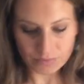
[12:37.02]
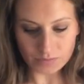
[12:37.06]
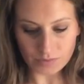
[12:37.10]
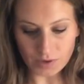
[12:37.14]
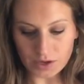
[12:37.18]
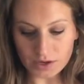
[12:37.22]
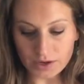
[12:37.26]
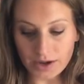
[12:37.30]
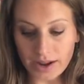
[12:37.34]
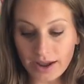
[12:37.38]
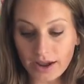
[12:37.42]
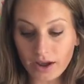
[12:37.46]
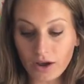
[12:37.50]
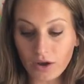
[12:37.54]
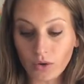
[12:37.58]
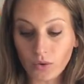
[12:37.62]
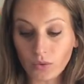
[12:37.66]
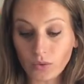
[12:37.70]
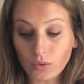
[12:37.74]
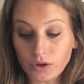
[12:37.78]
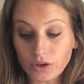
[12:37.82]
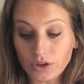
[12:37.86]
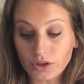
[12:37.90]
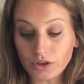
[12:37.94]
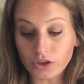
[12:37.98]

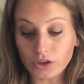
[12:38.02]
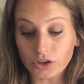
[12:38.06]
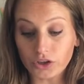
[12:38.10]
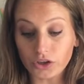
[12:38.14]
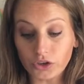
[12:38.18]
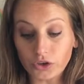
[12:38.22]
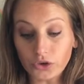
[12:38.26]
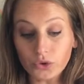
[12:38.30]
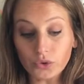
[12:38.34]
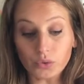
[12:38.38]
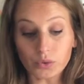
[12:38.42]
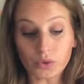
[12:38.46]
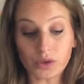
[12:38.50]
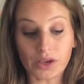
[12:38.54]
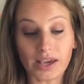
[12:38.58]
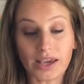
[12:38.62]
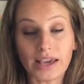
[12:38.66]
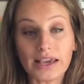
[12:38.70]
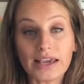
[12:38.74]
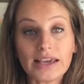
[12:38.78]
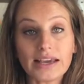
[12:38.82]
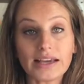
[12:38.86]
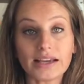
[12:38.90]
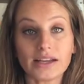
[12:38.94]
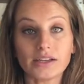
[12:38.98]
Now, you
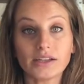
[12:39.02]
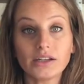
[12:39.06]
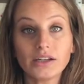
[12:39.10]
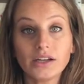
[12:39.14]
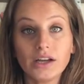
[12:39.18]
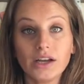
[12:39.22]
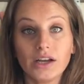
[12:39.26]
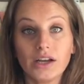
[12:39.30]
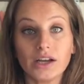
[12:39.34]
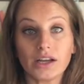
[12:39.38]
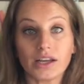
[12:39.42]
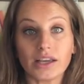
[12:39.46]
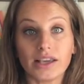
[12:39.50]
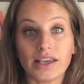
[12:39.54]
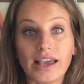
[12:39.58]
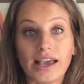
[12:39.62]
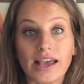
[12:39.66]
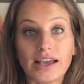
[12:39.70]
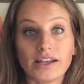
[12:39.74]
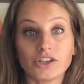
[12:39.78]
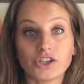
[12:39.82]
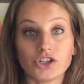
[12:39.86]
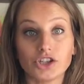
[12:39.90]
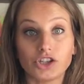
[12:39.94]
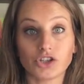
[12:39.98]
can
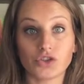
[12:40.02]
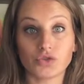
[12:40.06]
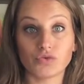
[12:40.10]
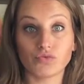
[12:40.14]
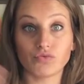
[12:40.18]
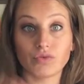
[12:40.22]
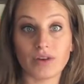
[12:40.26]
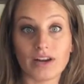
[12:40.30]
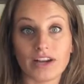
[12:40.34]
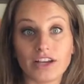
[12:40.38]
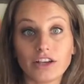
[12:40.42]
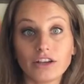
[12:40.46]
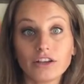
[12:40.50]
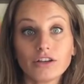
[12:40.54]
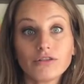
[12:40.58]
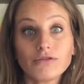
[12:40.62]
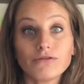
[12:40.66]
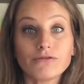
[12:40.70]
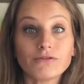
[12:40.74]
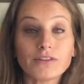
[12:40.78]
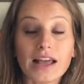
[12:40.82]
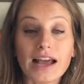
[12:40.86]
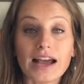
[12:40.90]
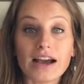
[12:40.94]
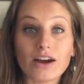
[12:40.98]
get just regular
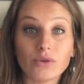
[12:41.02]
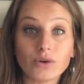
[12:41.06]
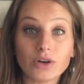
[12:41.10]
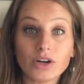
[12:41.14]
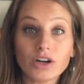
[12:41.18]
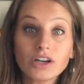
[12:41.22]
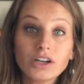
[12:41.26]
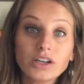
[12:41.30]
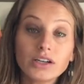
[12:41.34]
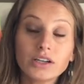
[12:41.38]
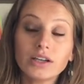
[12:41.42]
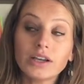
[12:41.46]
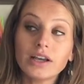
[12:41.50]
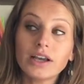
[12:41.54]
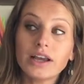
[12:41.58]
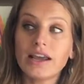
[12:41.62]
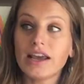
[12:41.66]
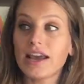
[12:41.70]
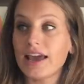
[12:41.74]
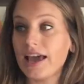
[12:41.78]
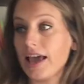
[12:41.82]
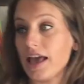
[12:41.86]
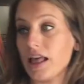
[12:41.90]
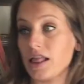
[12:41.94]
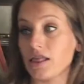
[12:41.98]
flour
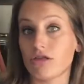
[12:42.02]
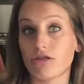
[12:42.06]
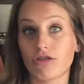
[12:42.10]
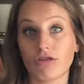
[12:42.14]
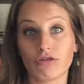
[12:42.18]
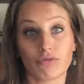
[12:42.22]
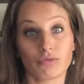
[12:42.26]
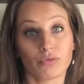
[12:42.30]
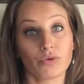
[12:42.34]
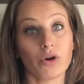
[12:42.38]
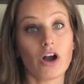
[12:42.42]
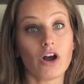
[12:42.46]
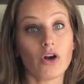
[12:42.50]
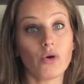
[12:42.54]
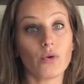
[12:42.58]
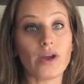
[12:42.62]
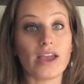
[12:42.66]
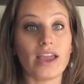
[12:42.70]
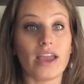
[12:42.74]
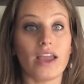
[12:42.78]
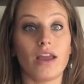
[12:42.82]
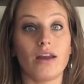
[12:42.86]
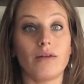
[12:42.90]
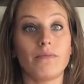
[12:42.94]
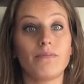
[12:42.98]
and throw
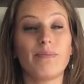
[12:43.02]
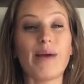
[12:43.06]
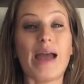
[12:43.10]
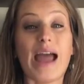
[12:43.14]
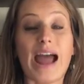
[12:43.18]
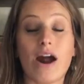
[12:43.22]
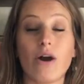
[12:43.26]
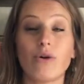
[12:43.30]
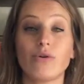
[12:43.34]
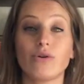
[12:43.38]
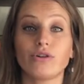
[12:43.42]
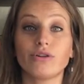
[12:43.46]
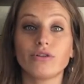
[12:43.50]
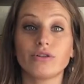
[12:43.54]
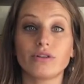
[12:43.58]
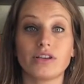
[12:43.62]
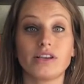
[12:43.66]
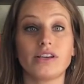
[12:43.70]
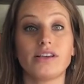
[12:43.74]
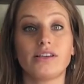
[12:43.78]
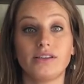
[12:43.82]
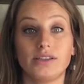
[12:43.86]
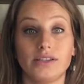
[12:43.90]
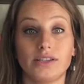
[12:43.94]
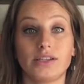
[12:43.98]
in powdered
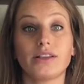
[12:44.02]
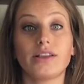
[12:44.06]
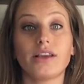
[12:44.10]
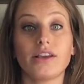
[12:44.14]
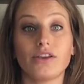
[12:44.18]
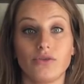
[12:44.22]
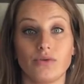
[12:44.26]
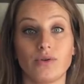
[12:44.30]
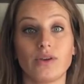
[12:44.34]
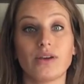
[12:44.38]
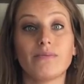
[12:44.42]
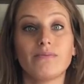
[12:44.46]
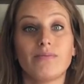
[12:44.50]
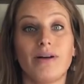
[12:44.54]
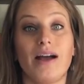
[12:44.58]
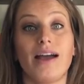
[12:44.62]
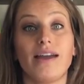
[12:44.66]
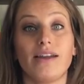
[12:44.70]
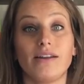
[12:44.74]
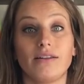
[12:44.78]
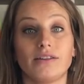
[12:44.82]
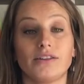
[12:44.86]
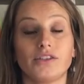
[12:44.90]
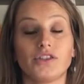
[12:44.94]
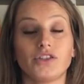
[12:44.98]
yeast that you can buy
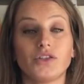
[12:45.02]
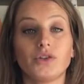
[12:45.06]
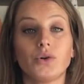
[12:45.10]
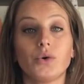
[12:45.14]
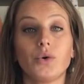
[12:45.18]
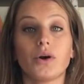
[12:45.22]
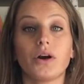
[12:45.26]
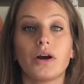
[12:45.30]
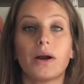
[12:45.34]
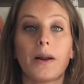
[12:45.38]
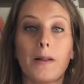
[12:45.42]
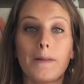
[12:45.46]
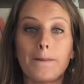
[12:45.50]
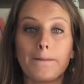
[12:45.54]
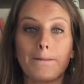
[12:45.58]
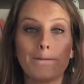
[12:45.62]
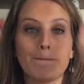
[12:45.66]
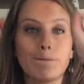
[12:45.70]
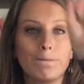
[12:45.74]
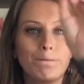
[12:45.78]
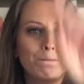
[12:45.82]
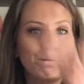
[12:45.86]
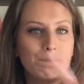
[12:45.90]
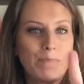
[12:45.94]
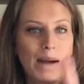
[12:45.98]
in the store.
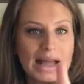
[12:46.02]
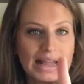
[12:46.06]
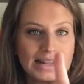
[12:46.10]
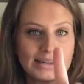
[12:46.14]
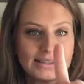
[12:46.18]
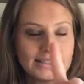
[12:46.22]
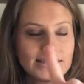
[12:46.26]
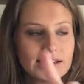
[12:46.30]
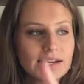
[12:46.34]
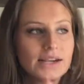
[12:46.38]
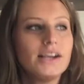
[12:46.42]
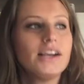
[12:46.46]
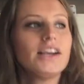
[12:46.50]
But